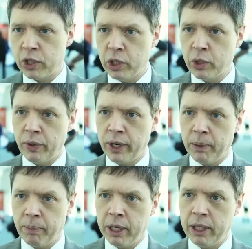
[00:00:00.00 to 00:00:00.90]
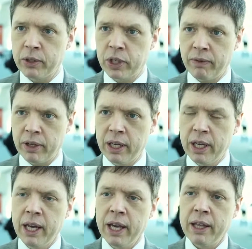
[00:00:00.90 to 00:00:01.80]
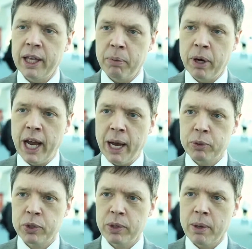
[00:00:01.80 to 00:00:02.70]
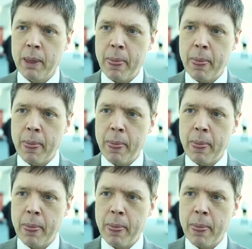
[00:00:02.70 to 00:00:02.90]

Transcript: initial therapy is given, that perhaps